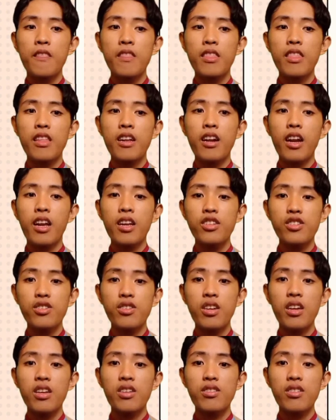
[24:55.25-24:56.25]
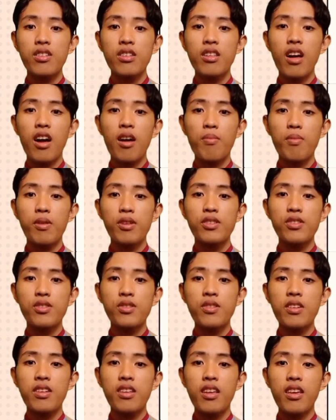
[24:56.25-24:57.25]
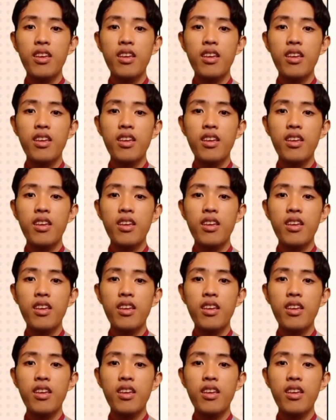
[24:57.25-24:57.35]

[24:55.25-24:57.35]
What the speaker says: their educational opportunity.